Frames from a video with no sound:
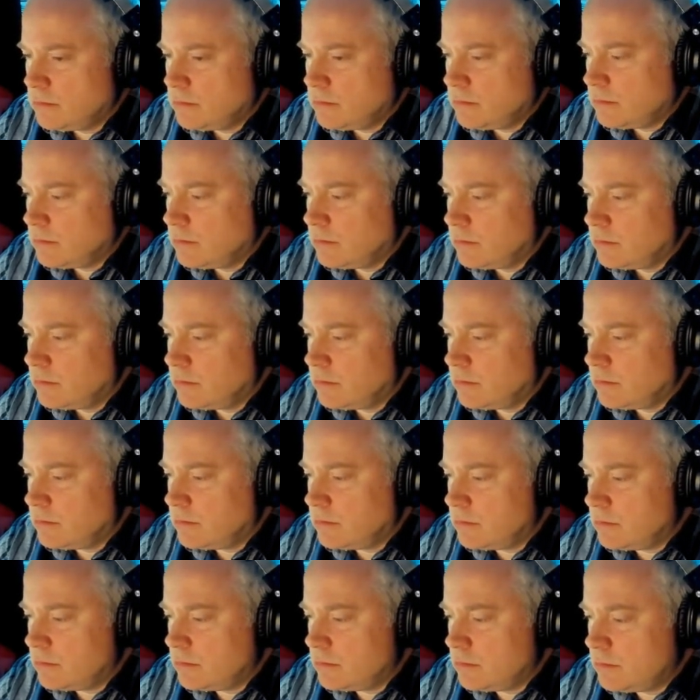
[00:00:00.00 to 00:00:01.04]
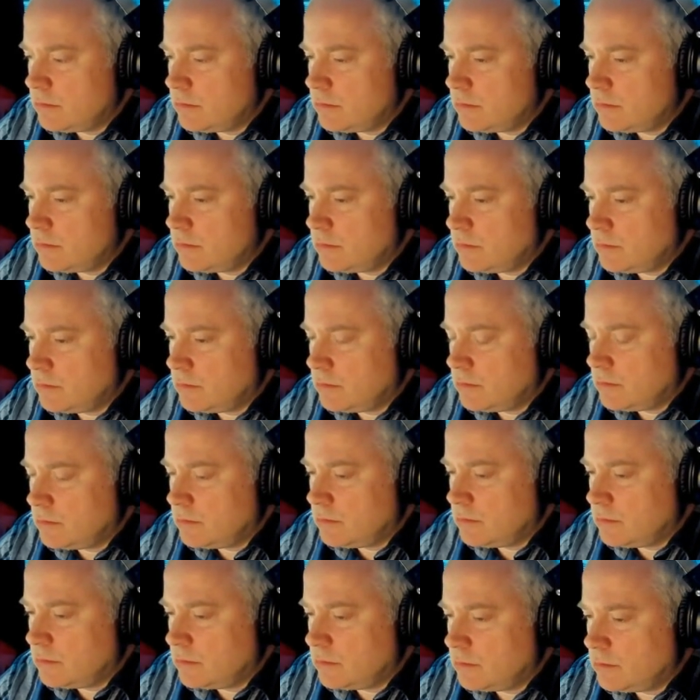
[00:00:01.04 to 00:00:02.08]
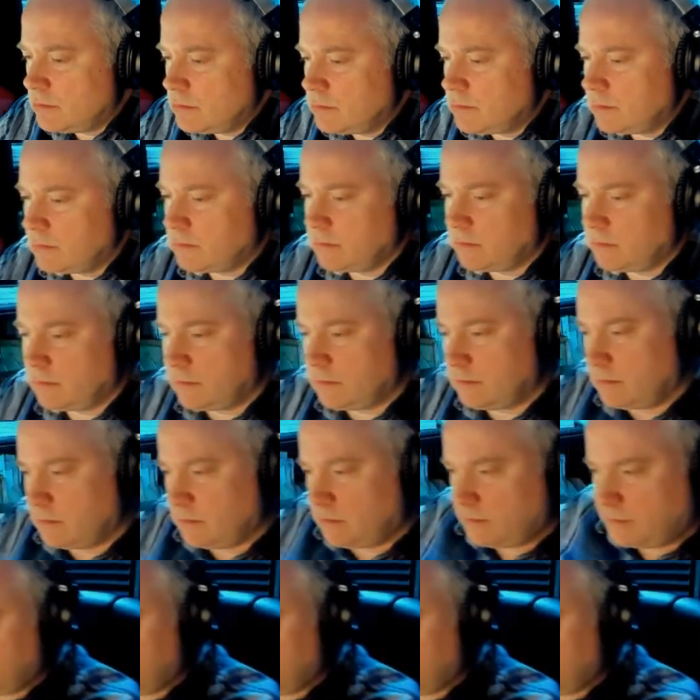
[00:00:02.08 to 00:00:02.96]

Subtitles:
This person isn't speaking.